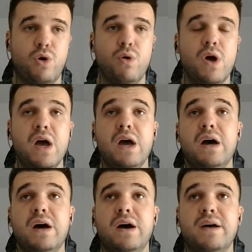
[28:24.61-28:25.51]
So
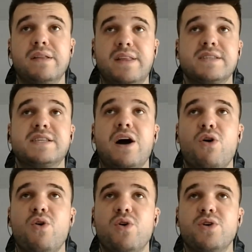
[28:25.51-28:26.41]
uh, that's
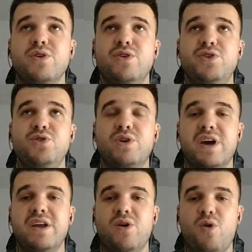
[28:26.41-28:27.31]
how
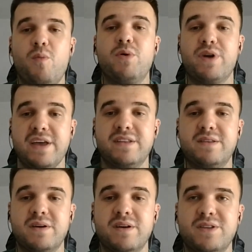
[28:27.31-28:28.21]
you can
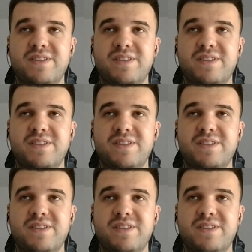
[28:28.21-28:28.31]
operate.